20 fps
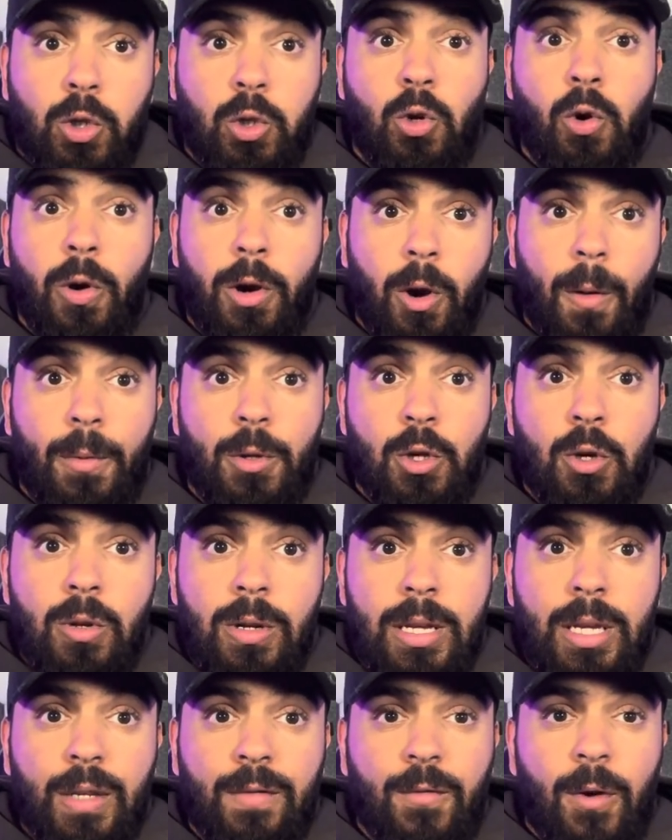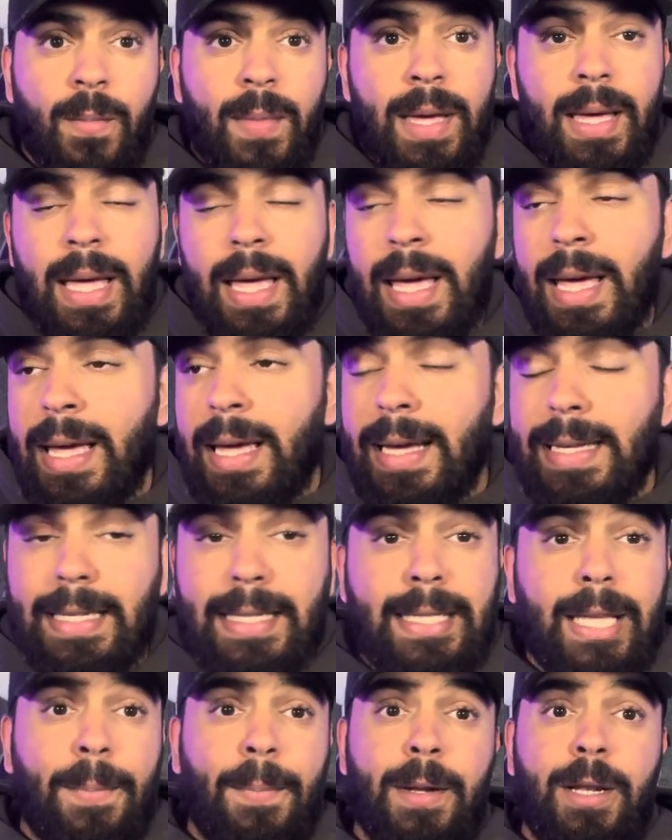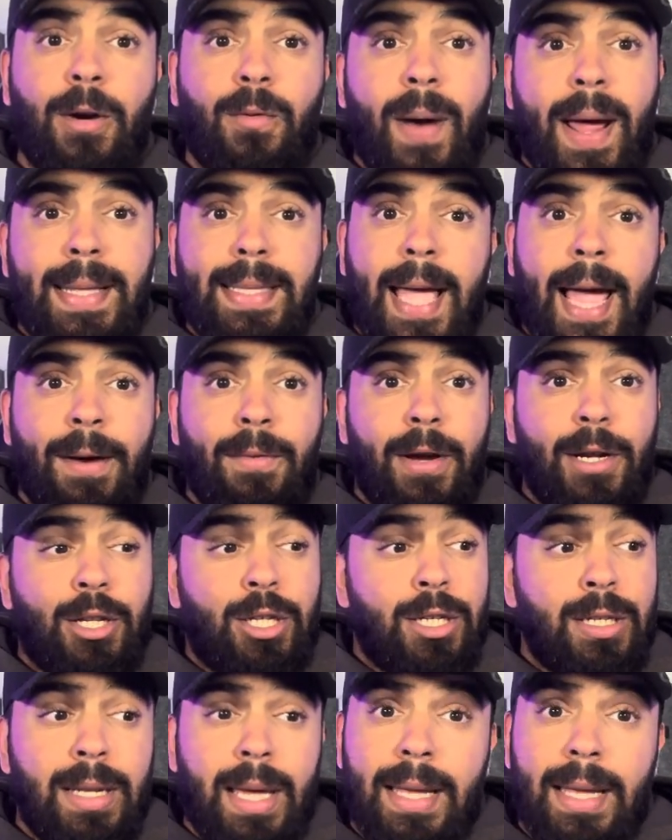scoring opportunities from it, it's a step in the right direction.